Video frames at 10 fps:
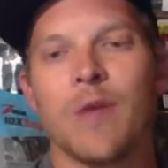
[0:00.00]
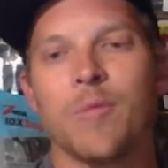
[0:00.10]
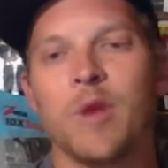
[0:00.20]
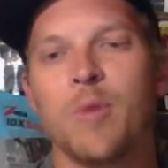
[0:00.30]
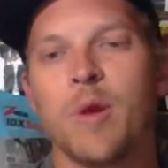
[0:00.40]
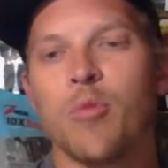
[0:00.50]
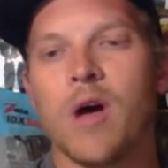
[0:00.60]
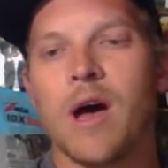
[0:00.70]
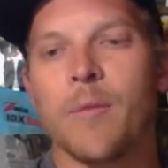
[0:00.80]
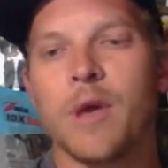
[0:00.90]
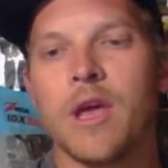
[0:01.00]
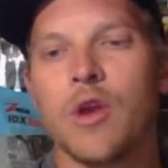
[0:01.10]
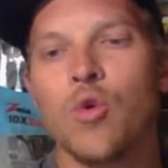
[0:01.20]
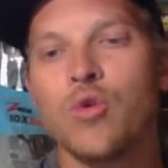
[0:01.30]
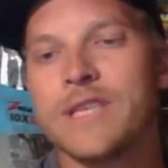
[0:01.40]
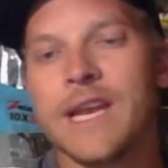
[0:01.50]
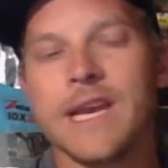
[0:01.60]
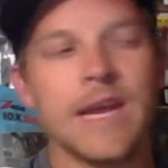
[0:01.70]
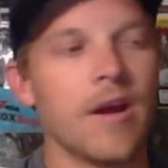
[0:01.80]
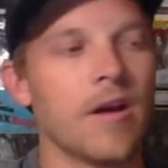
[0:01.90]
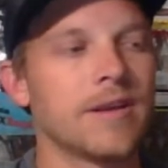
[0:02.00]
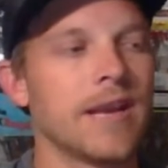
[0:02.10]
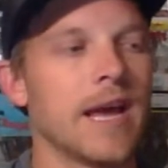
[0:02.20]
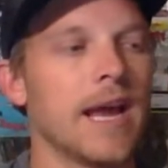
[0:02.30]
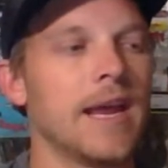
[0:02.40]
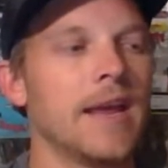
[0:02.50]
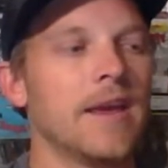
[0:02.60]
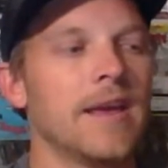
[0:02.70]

how many people hop in, who's in here tonight.